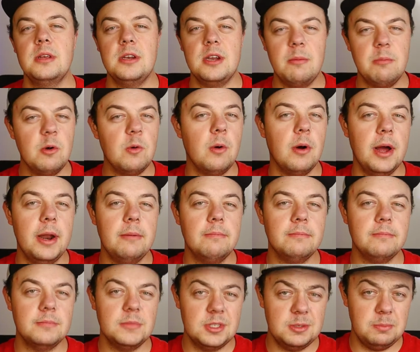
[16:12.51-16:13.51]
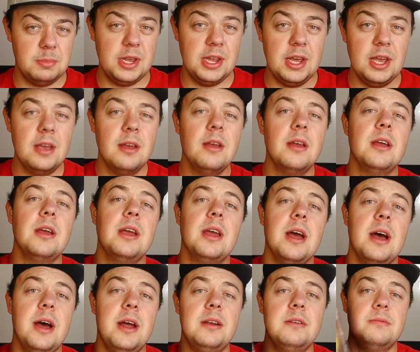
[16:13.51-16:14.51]
Number one, Speedy
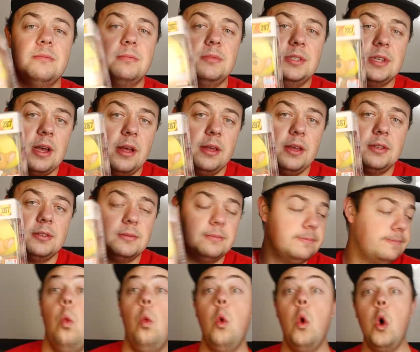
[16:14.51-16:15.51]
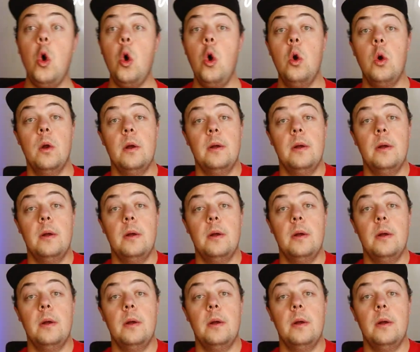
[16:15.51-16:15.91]
Gonzalez. Woo!